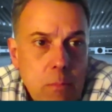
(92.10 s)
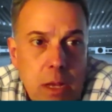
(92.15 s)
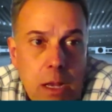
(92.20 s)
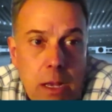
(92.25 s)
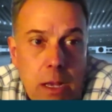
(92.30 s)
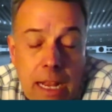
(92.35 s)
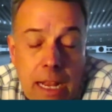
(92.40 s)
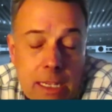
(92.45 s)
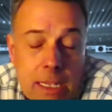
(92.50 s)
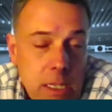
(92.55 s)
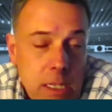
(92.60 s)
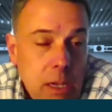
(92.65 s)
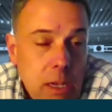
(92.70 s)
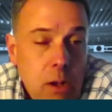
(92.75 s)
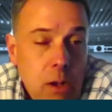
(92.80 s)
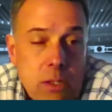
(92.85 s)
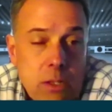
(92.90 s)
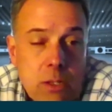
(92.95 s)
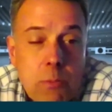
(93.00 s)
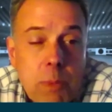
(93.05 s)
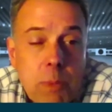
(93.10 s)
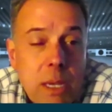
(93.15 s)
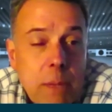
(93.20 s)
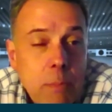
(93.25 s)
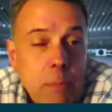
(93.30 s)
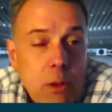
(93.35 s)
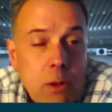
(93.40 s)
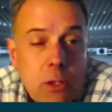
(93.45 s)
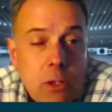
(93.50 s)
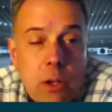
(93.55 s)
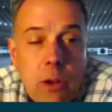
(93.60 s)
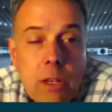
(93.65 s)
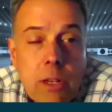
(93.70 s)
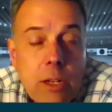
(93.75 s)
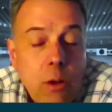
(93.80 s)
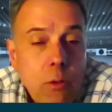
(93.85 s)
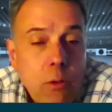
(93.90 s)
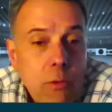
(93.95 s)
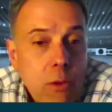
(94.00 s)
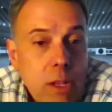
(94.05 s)
Actually, also people are
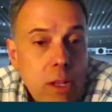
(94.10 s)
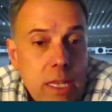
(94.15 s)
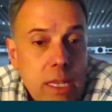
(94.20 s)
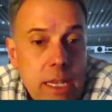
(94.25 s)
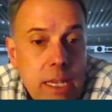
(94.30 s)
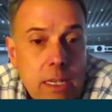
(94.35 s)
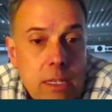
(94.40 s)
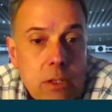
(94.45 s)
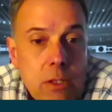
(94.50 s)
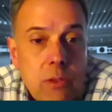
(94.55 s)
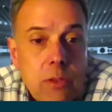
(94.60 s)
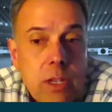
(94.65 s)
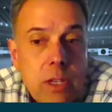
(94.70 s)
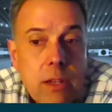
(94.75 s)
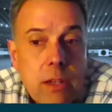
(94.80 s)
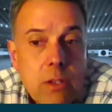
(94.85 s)
turning over in the industry.